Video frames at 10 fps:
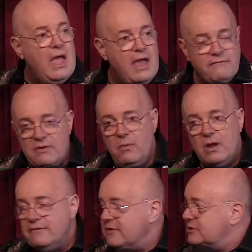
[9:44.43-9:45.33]
Every
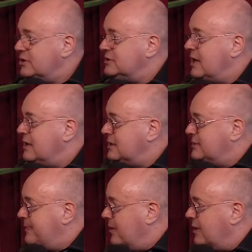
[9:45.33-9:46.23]
one of us just had an
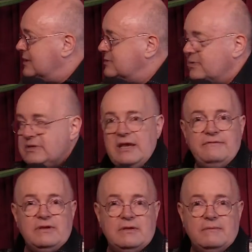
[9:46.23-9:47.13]
experience with
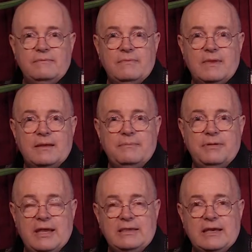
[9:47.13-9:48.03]
David
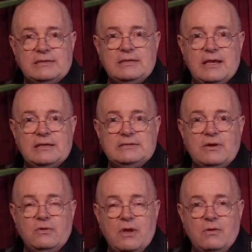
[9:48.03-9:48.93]
played that
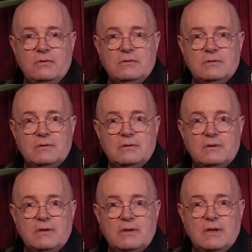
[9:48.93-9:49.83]
solo.
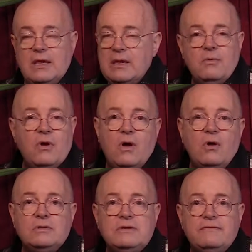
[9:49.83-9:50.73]
And they were
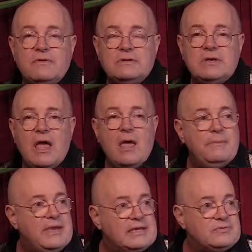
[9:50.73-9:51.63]
all different
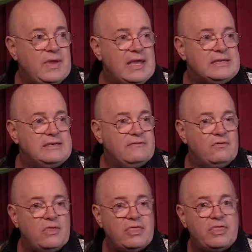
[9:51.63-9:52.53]
because we had
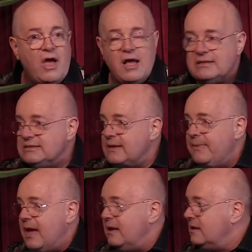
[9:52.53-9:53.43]
different thoughts
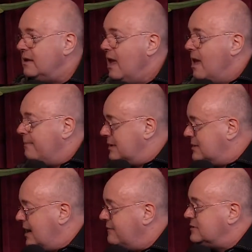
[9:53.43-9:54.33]
about it.
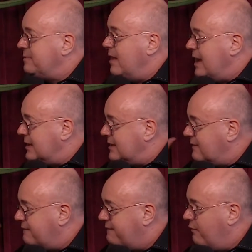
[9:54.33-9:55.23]
But David's playing
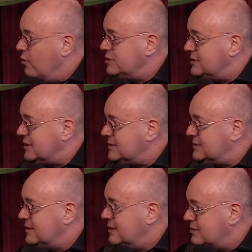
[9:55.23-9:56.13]
didn't force
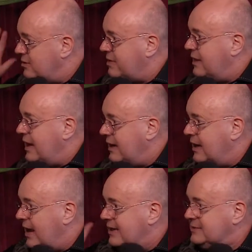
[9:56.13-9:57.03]
us to
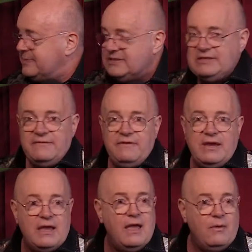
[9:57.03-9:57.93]
think a
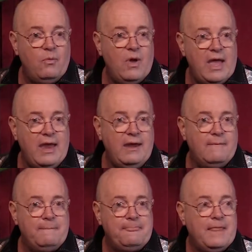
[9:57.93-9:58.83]
specific way
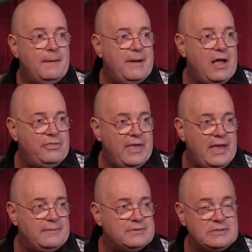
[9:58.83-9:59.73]
about
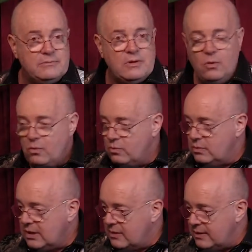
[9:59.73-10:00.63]
that. But some of the, oh,
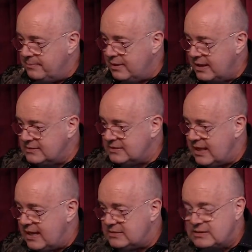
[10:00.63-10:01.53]
look how he plays
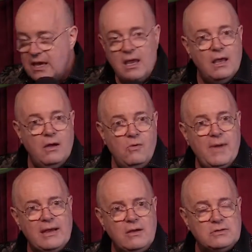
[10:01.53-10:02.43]
that. Oh
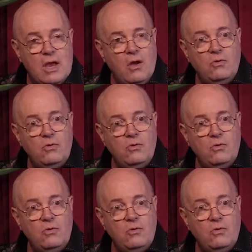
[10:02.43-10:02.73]
my gosh.